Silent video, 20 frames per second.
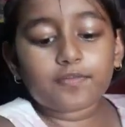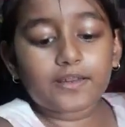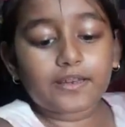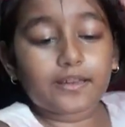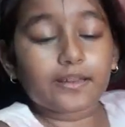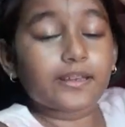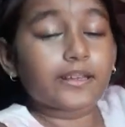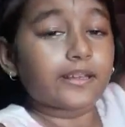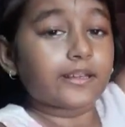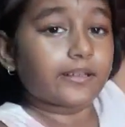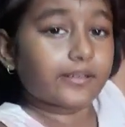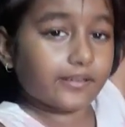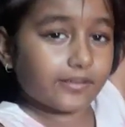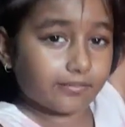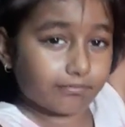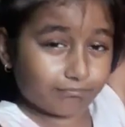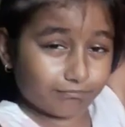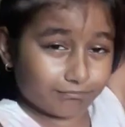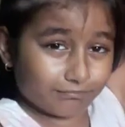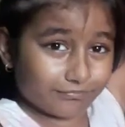of it
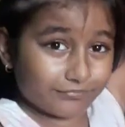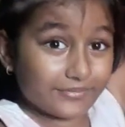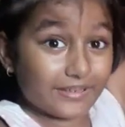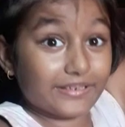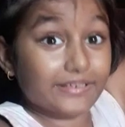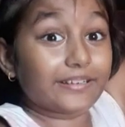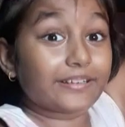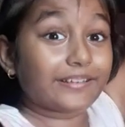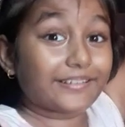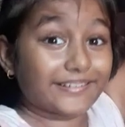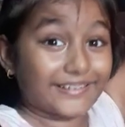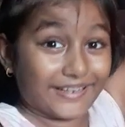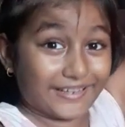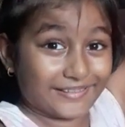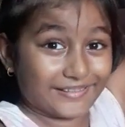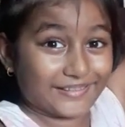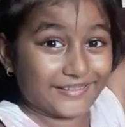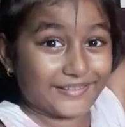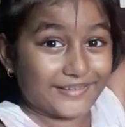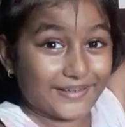and he'll
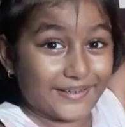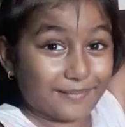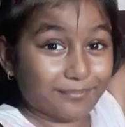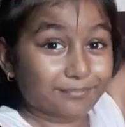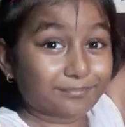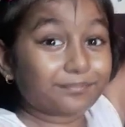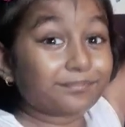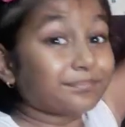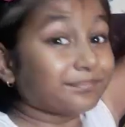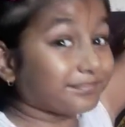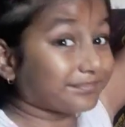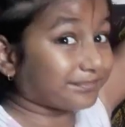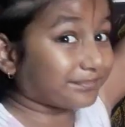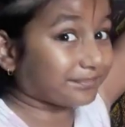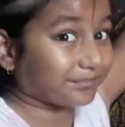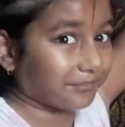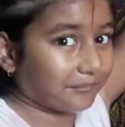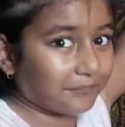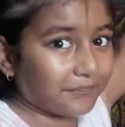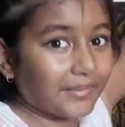get them
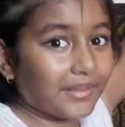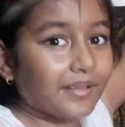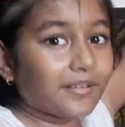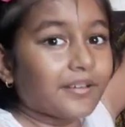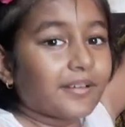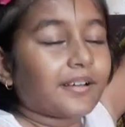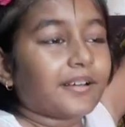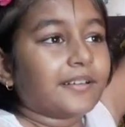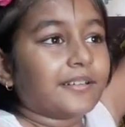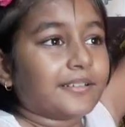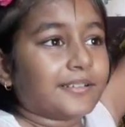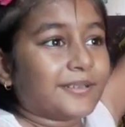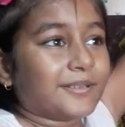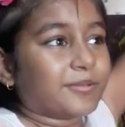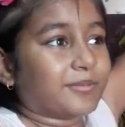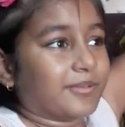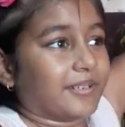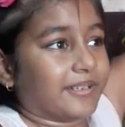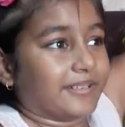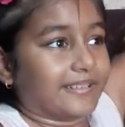
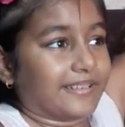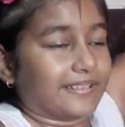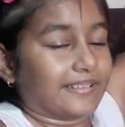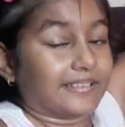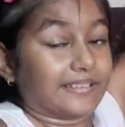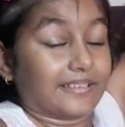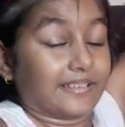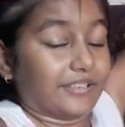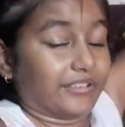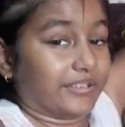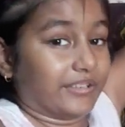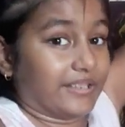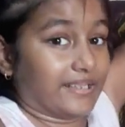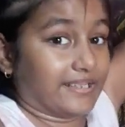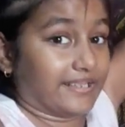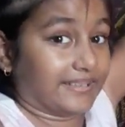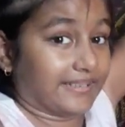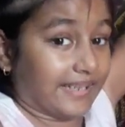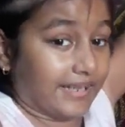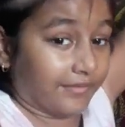to their destination
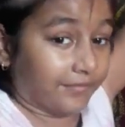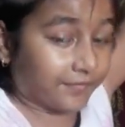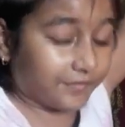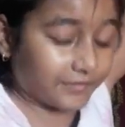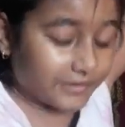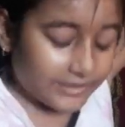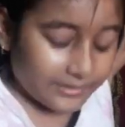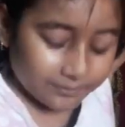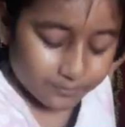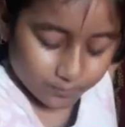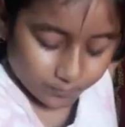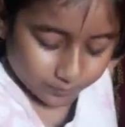safely.